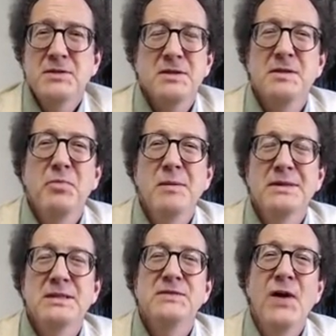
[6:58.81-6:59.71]
because the
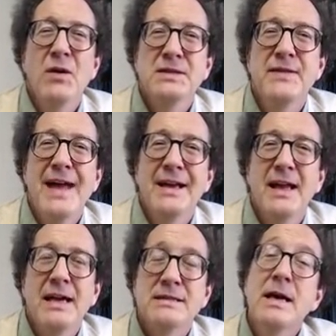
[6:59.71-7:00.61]
premise is false in that
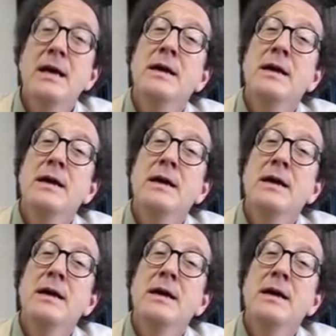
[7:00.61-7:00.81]
case.